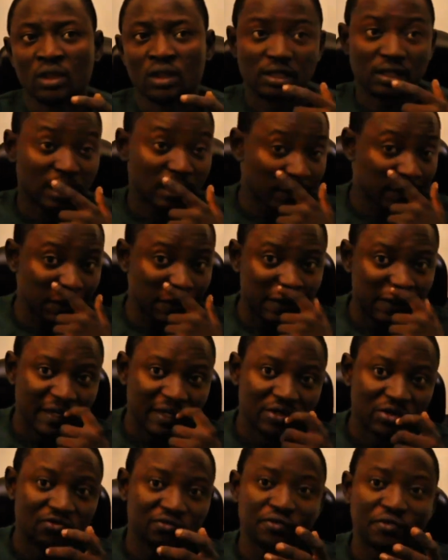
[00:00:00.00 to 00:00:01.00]
Then
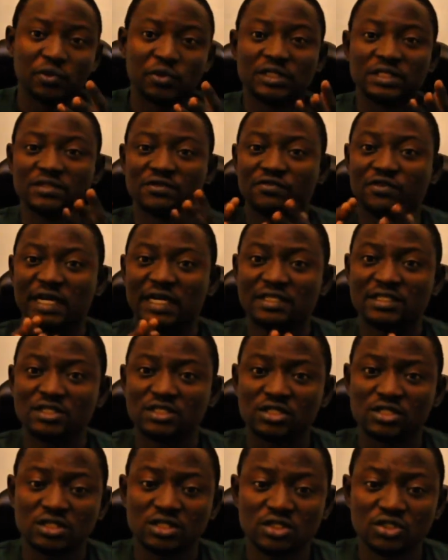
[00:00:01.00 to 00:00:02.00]
if we divide
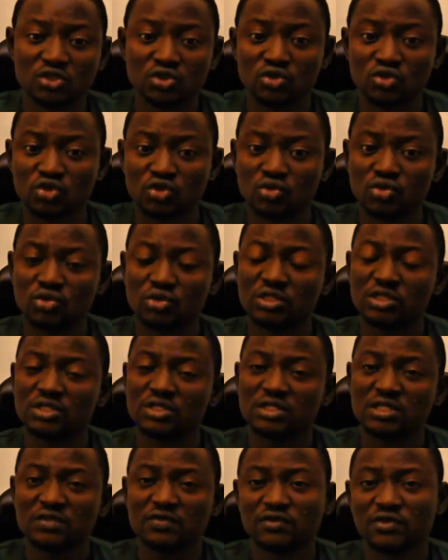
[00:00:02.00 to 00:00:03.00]
it into 2, it
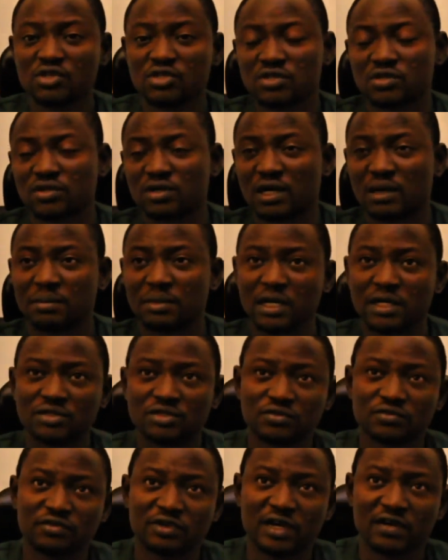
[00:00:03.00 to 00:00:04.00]
will give us about
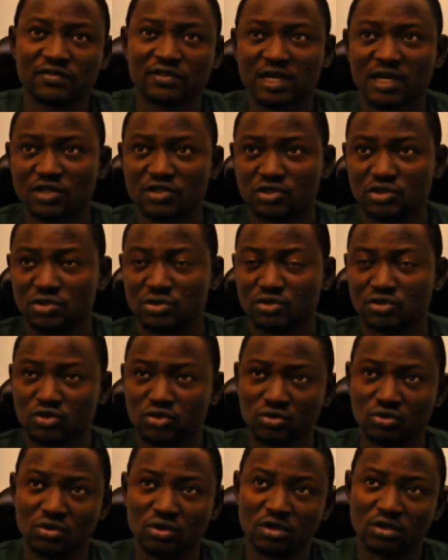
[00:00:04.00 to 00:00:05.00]

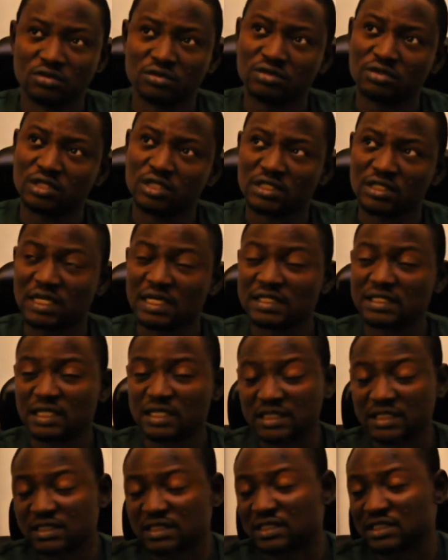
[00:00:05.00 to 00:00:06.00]

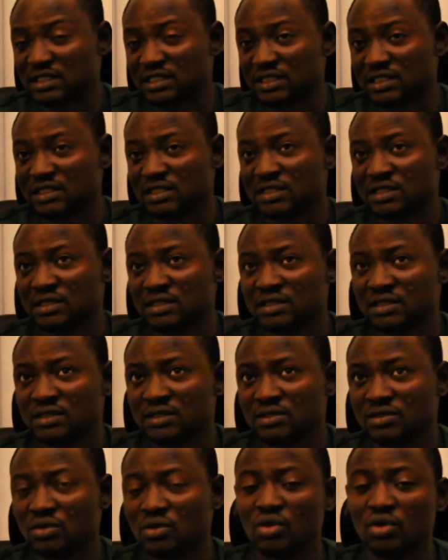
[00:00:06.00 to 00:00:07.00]
5,280.
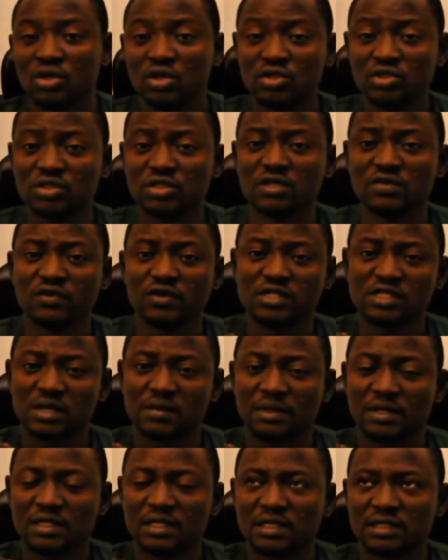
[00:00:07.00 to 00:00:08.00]
No, it will give us
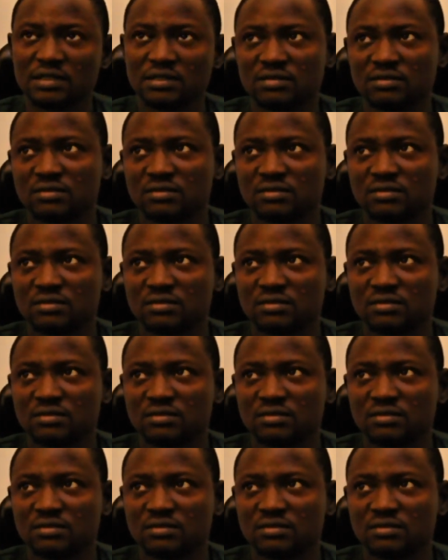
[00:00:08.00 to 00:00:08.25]
about, it